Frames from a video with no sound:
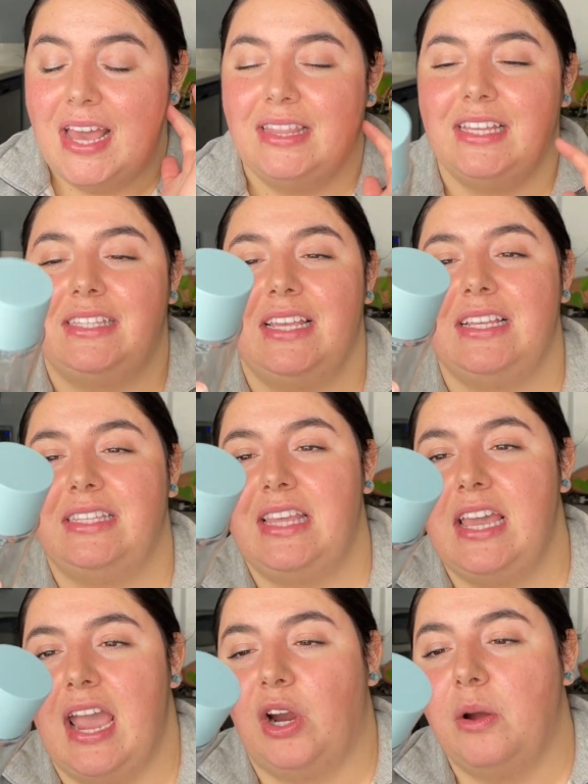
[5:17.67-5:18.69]
This is
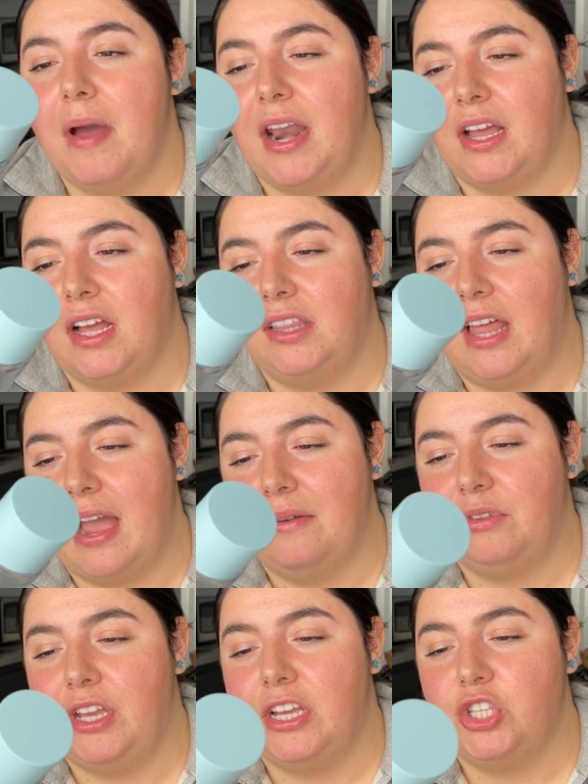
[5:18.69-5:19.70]
the Aromatica
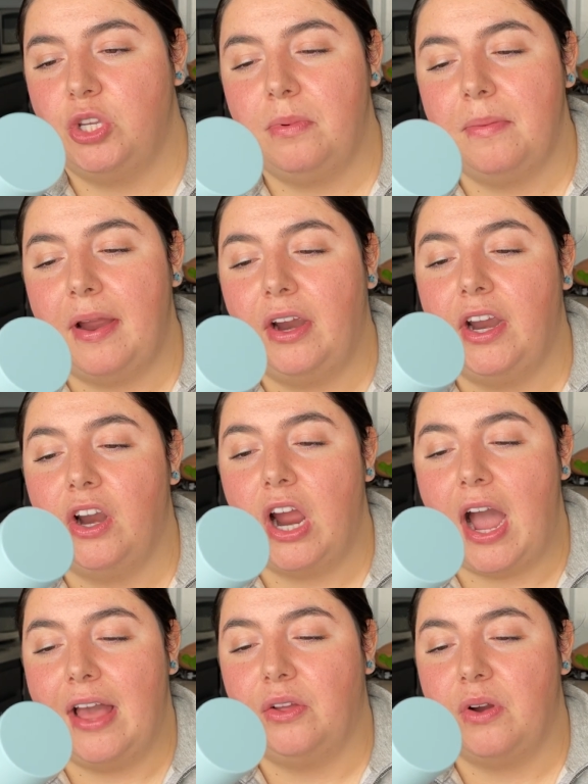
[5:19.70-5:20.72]
Lively Super Barrier
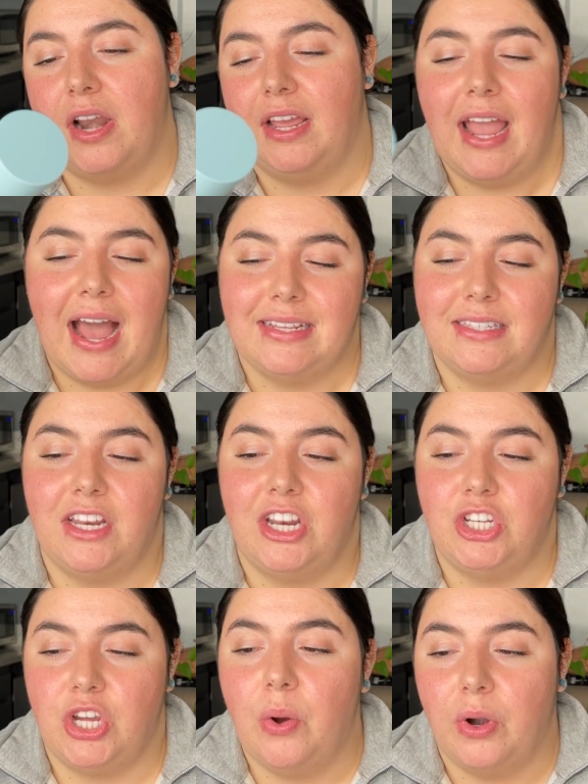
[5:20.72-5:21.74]
Hyaluronic
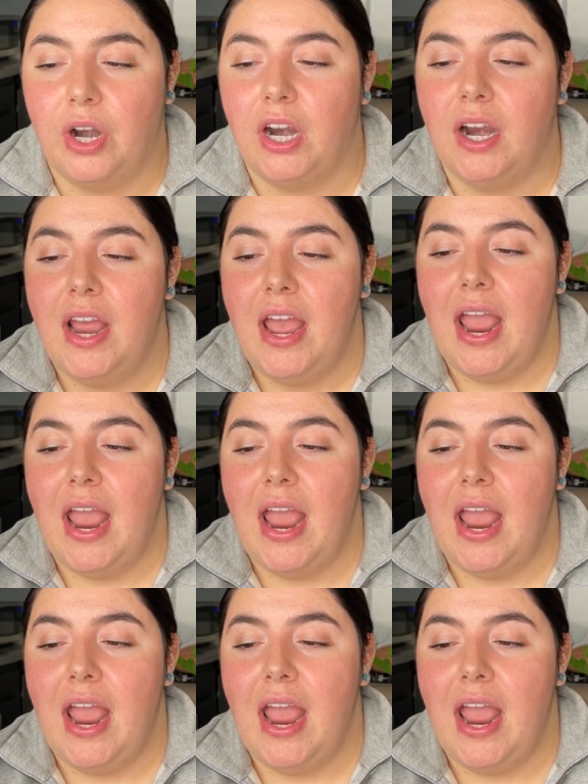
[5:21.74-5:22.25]
Acid Toner.